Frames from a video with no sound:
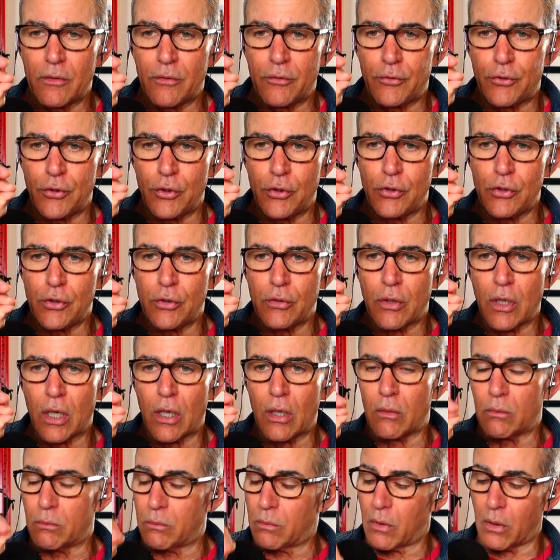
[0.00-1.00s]
Do you
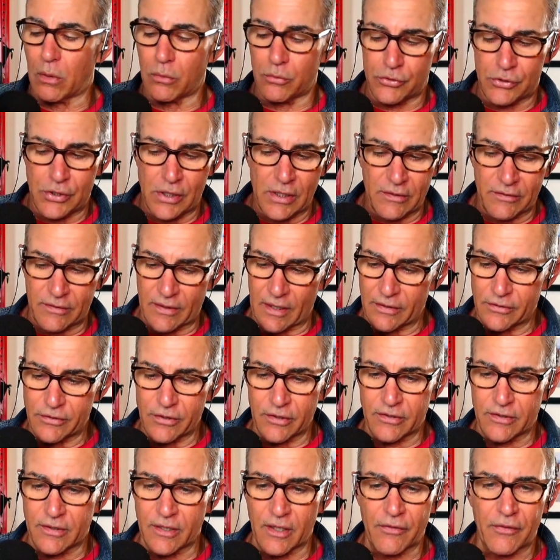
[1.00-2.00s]
go, oh geez, they
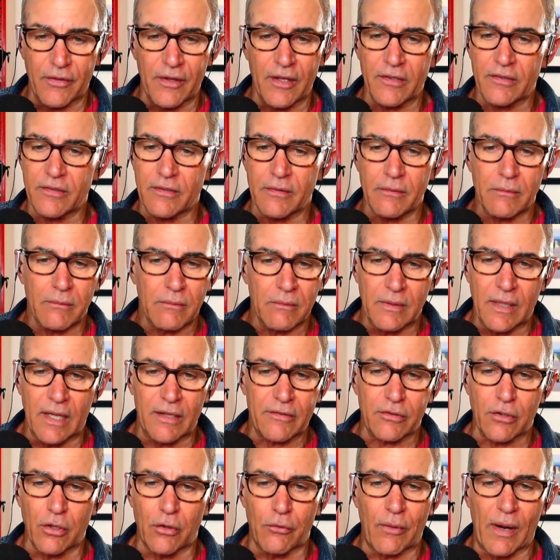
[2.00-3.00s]
just did this,
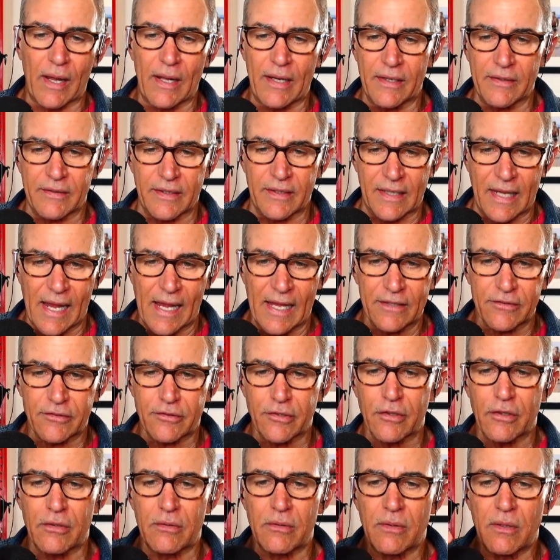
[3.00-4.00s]
let's go right into
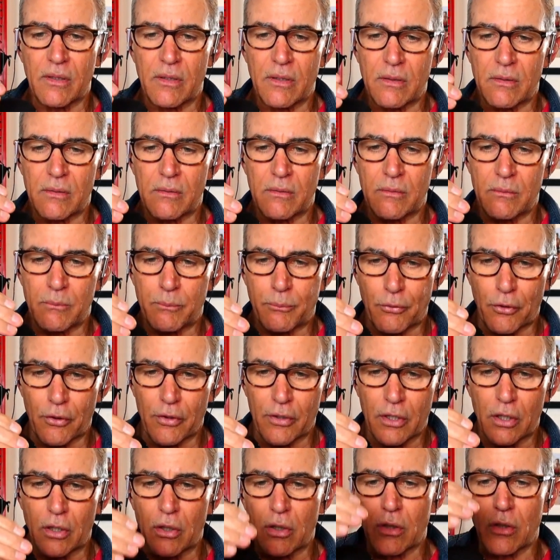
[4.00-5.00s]
cancer
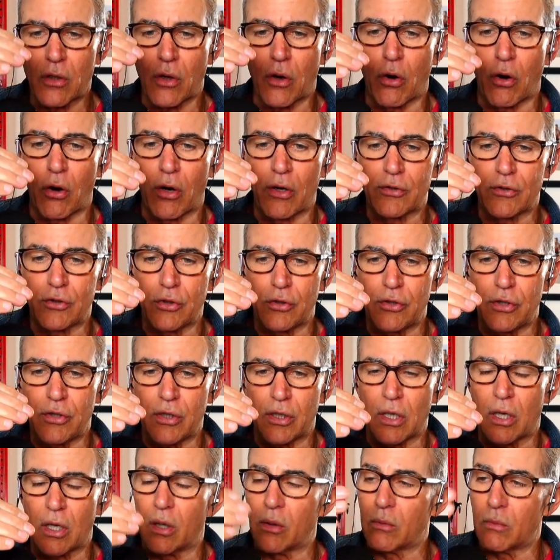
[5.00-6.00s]
protocol, or do you
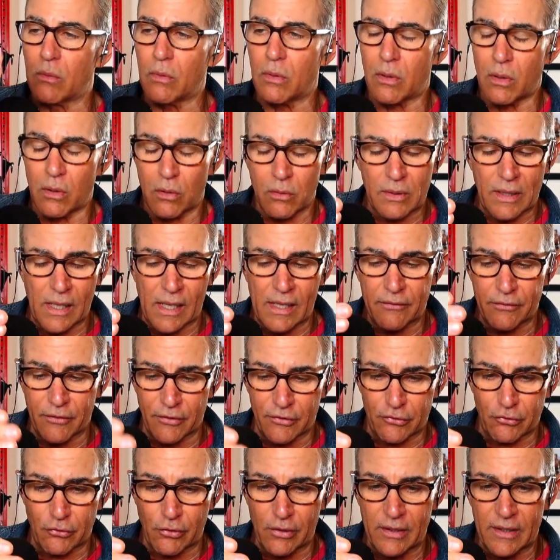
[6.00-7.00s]
go, okay, the
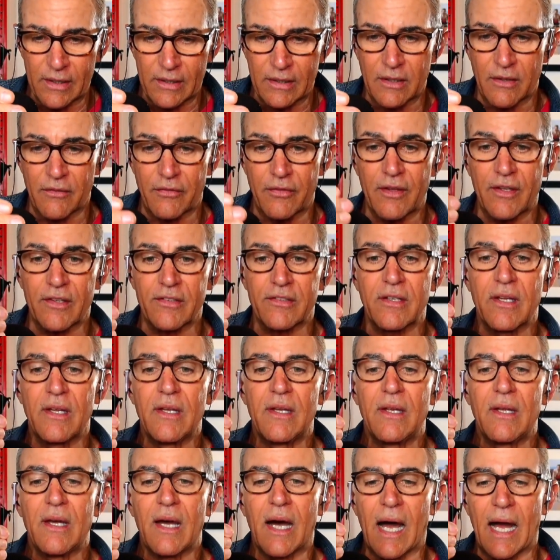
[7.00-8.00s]
screening did this,
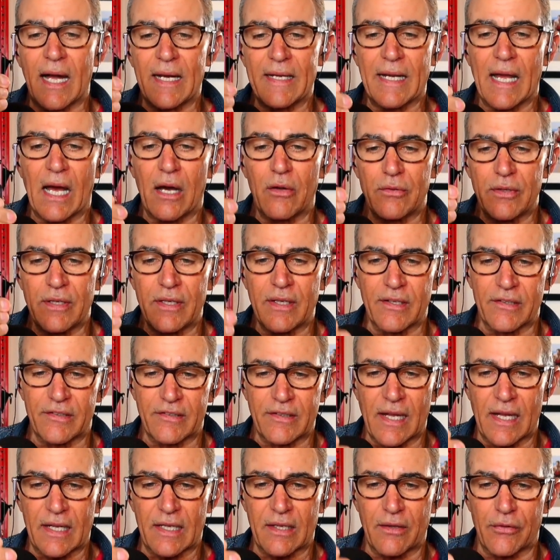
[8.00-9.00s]
I now need a
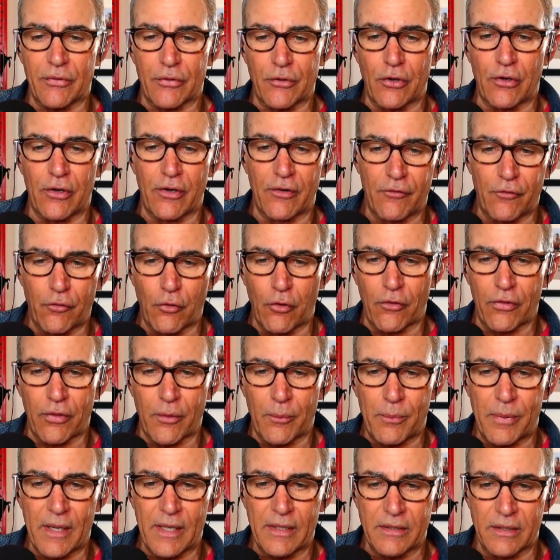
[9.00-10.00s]
second, third, and fourth
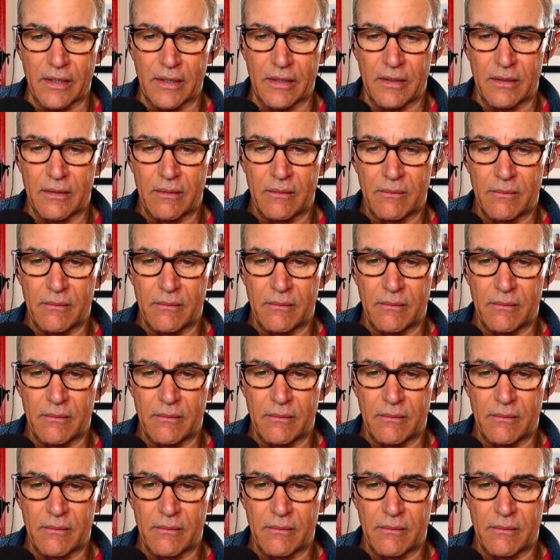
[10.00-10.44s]
opinion?